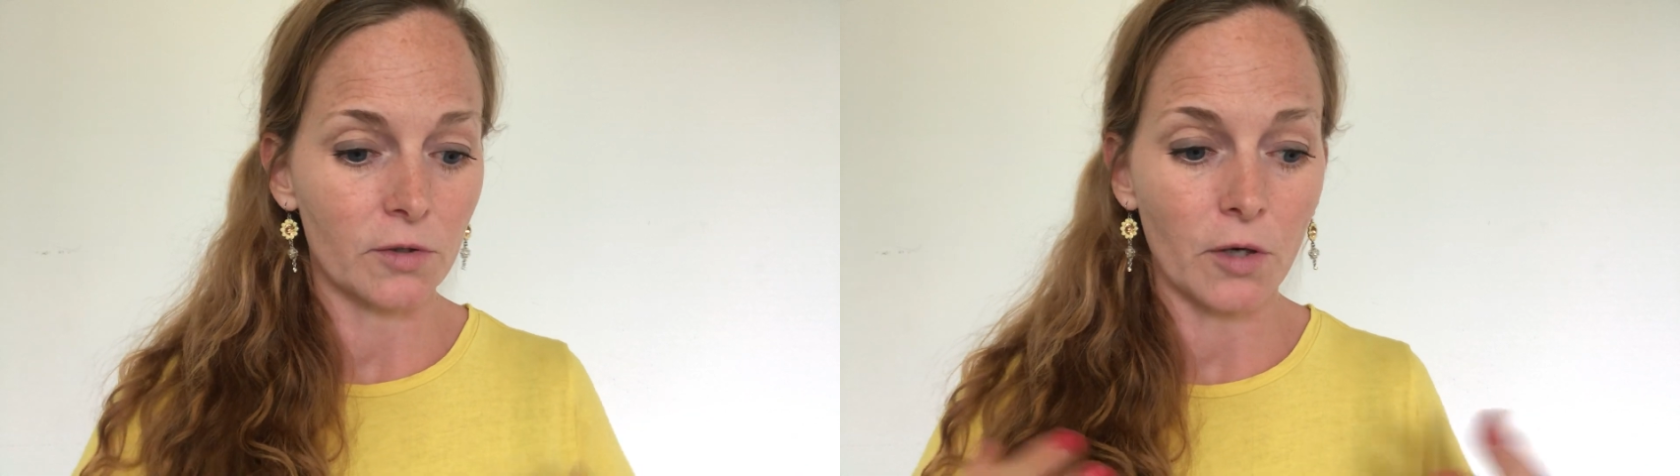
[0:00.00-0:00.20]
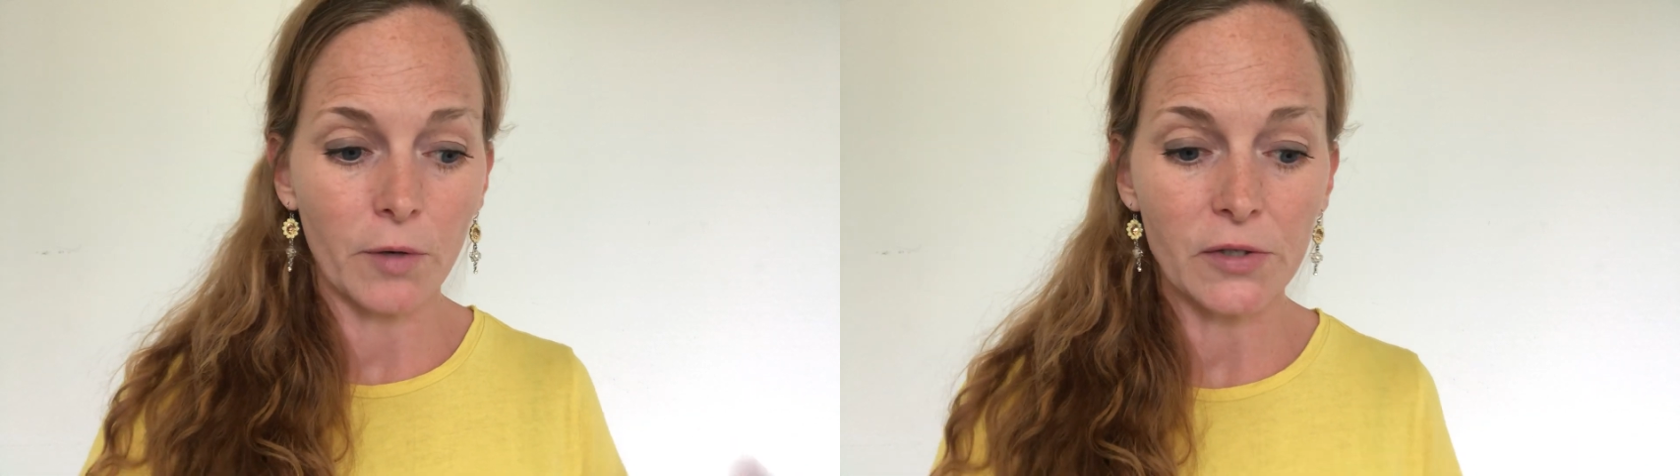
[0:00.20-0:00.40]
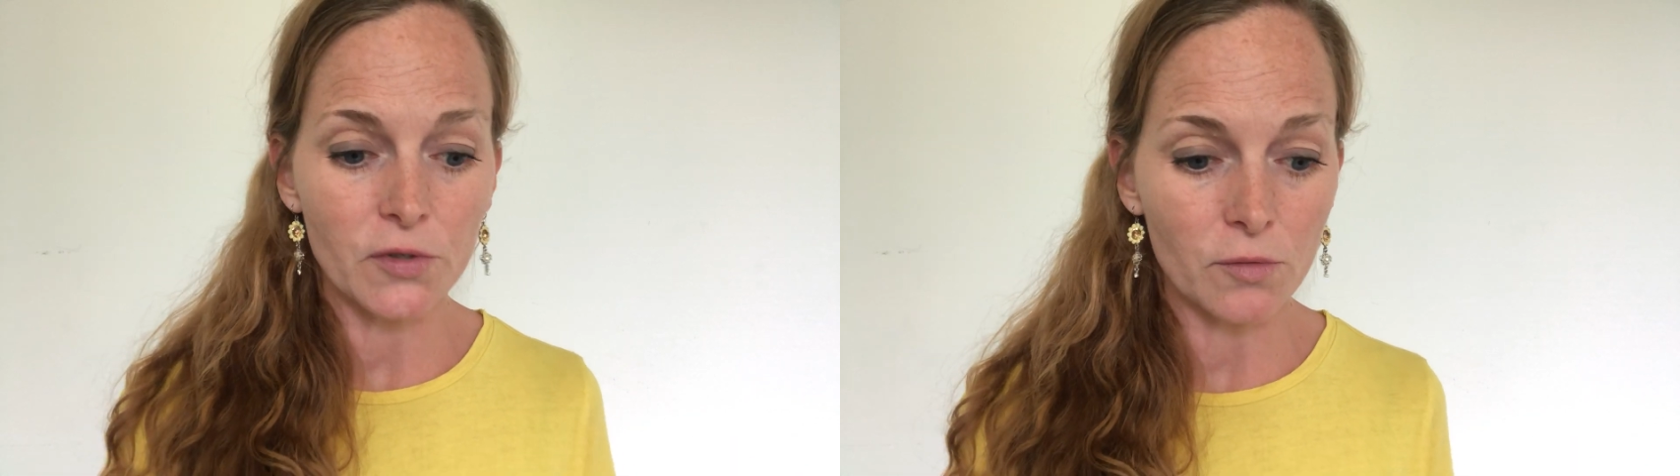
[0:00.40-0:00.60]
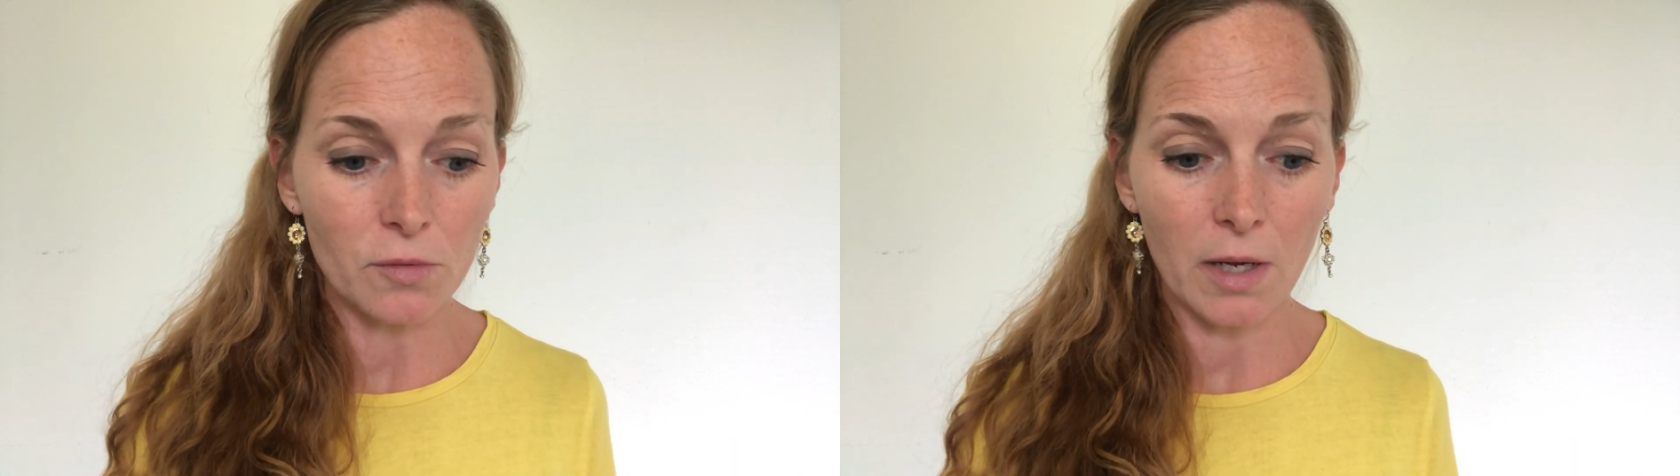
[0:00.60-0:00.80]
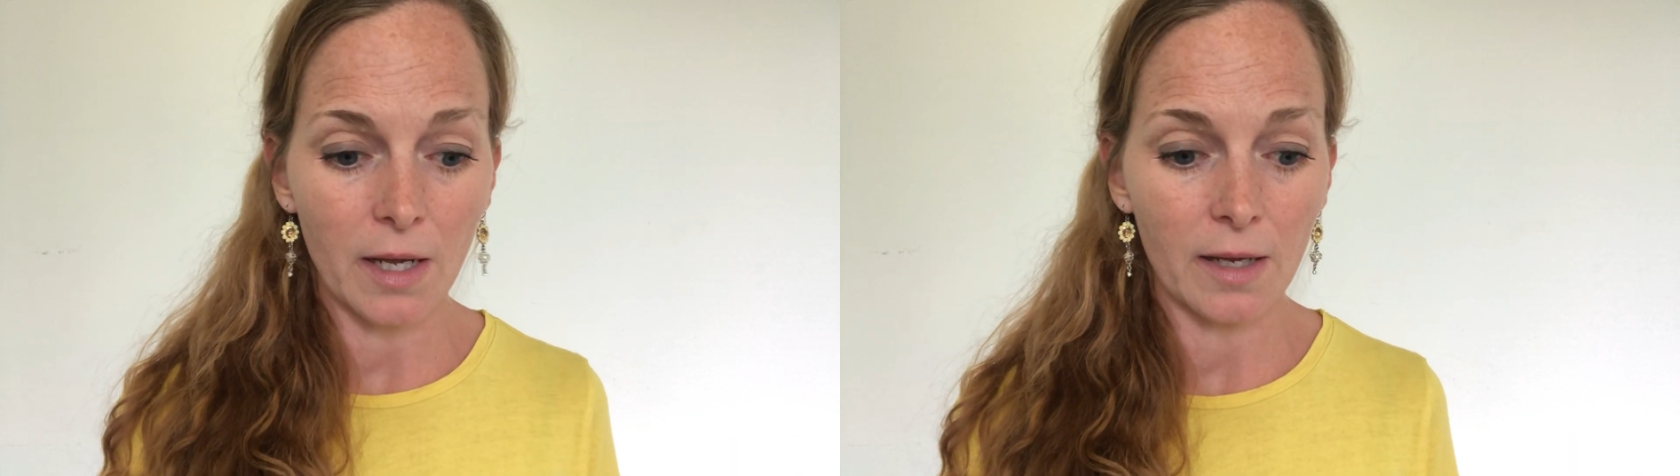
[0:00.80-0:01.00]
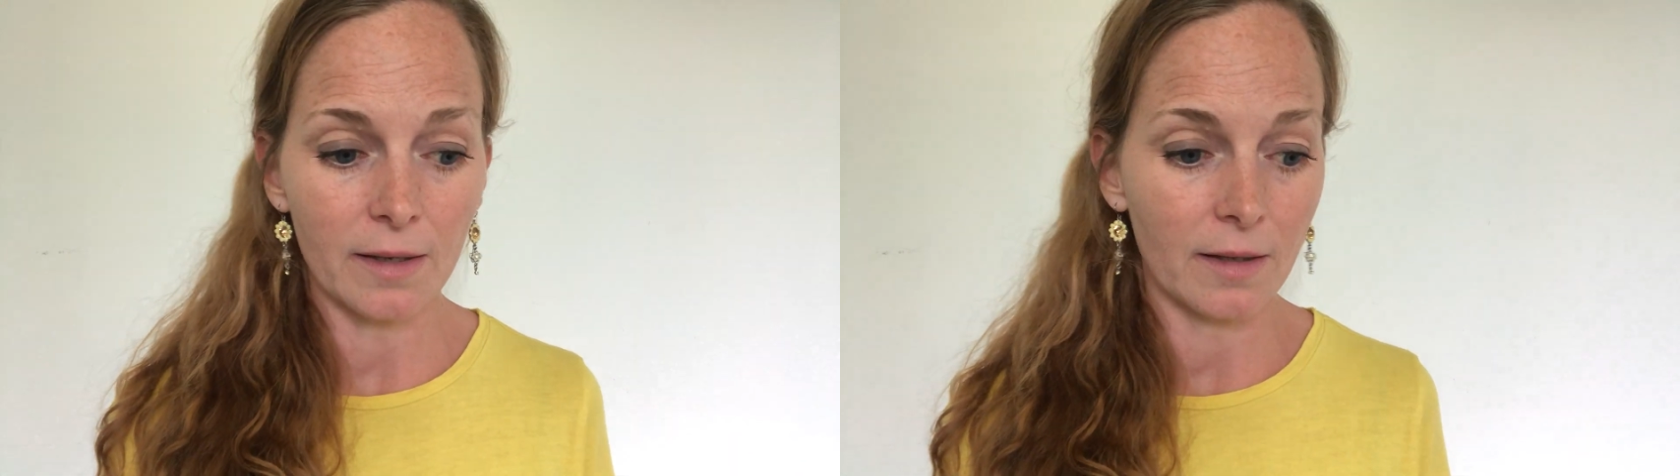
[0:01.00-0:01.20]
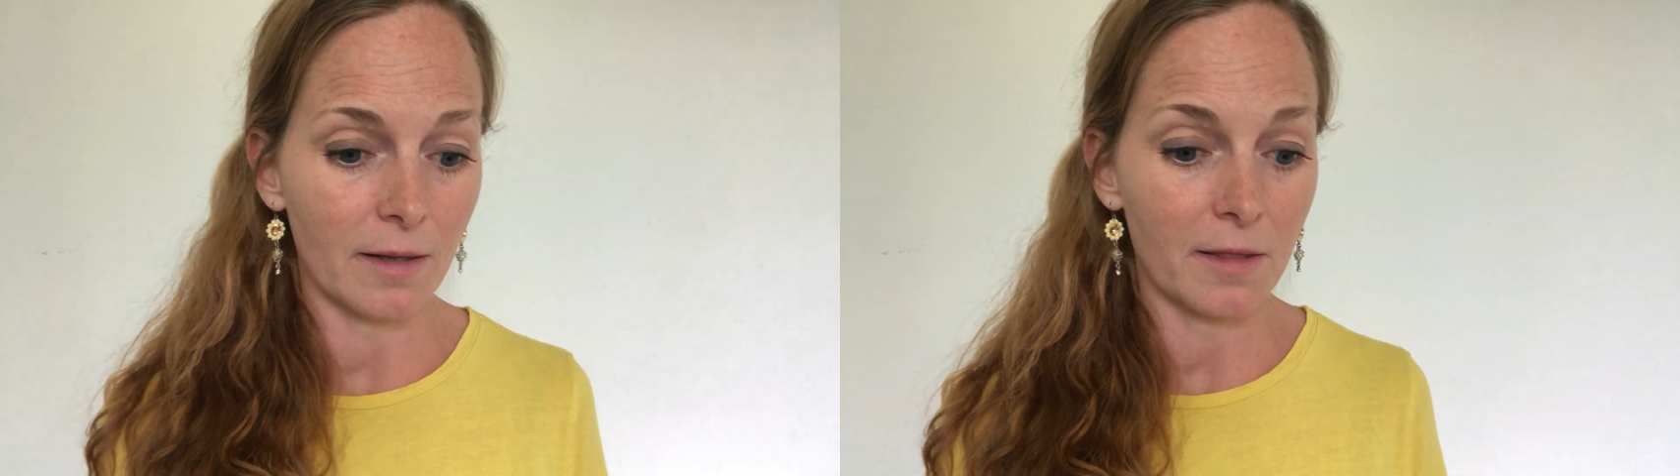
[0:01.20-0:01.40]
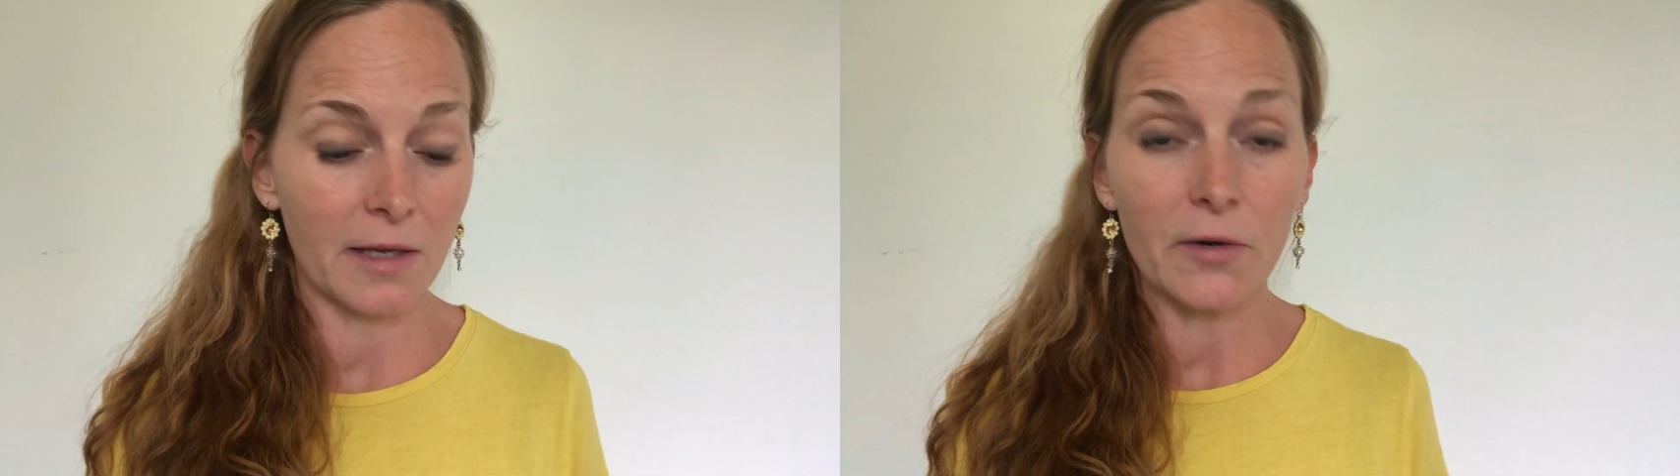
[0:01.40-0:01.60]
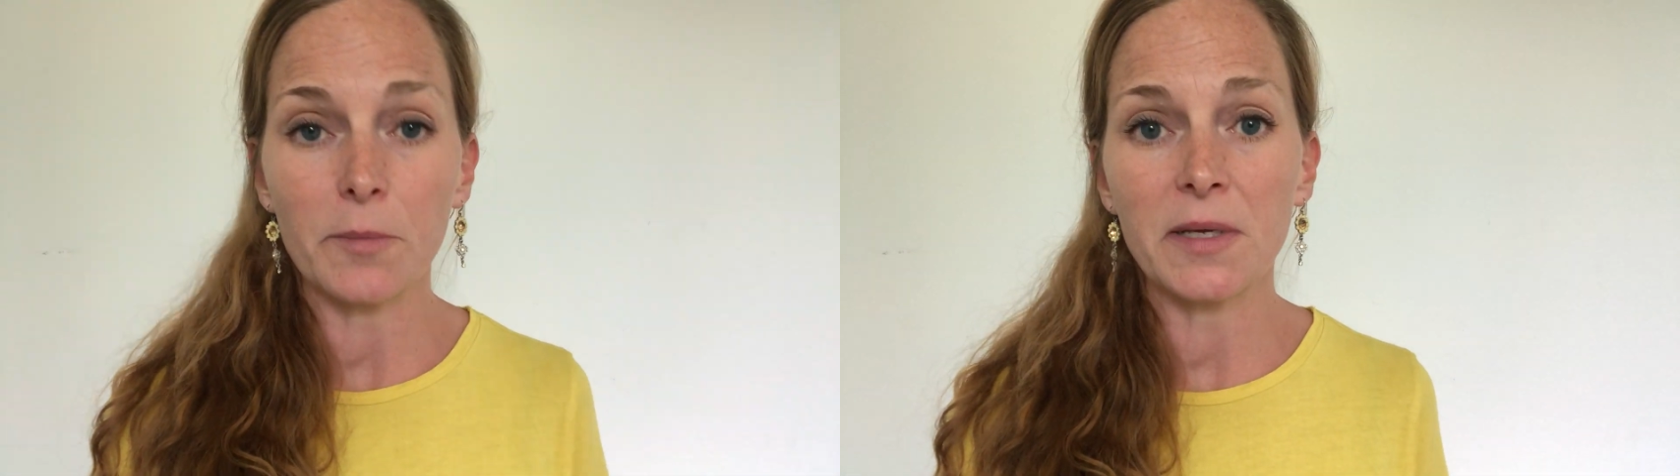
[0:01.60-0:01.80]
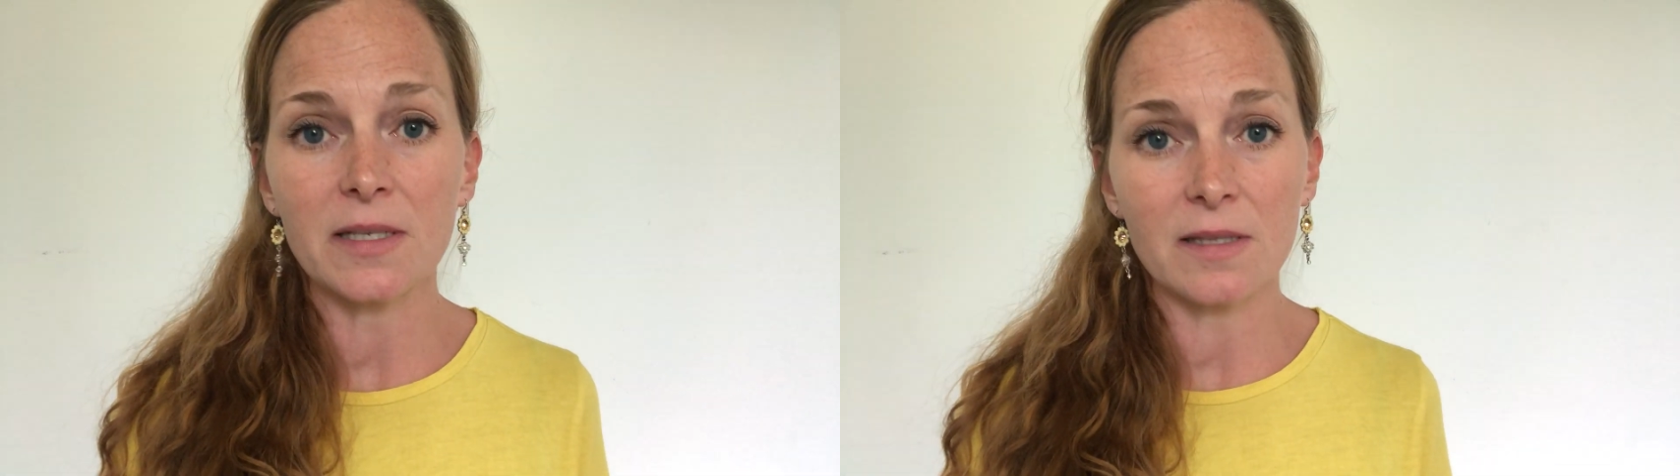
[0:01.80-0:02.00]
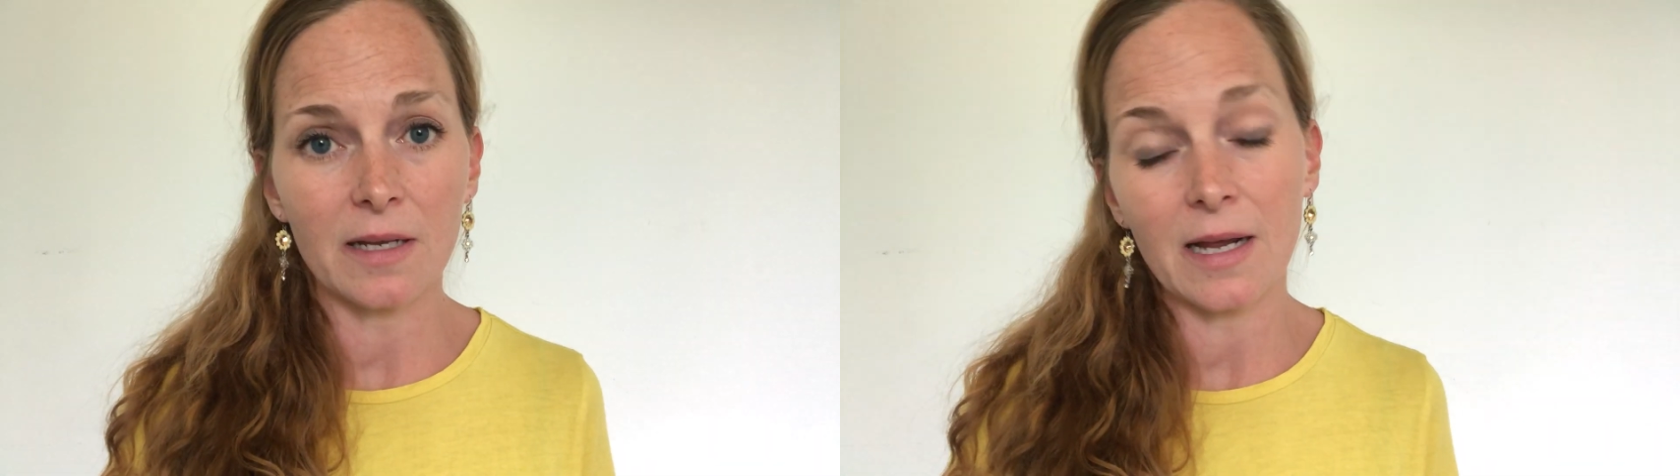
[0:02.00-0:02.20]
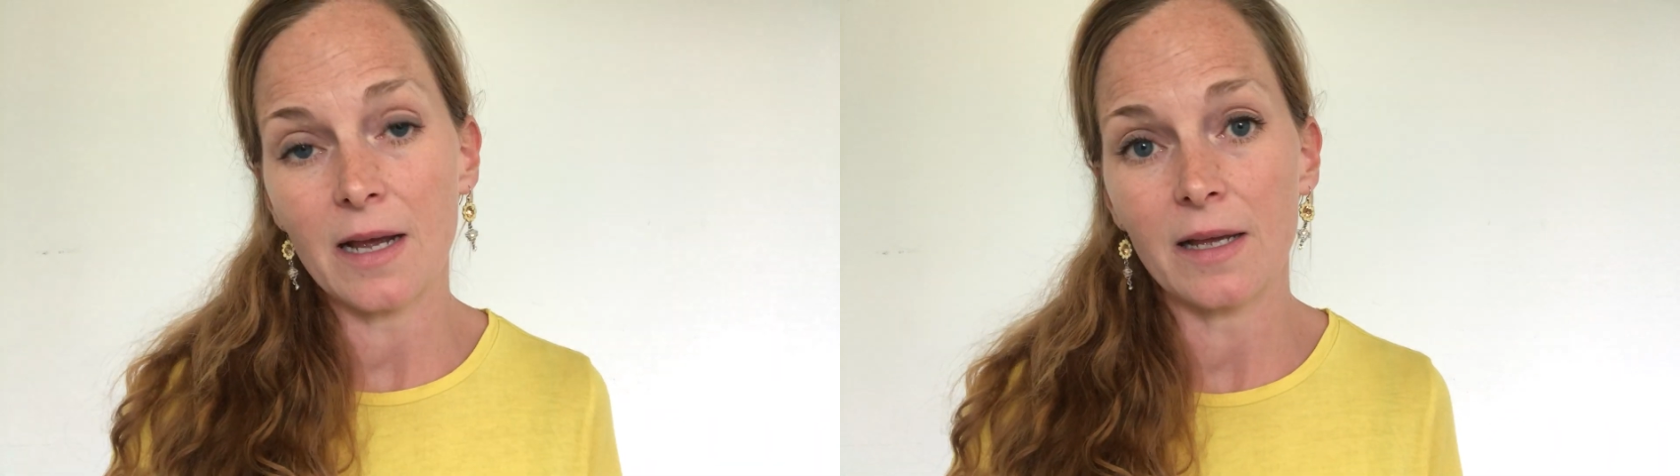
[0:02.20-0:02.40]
going to a therapist that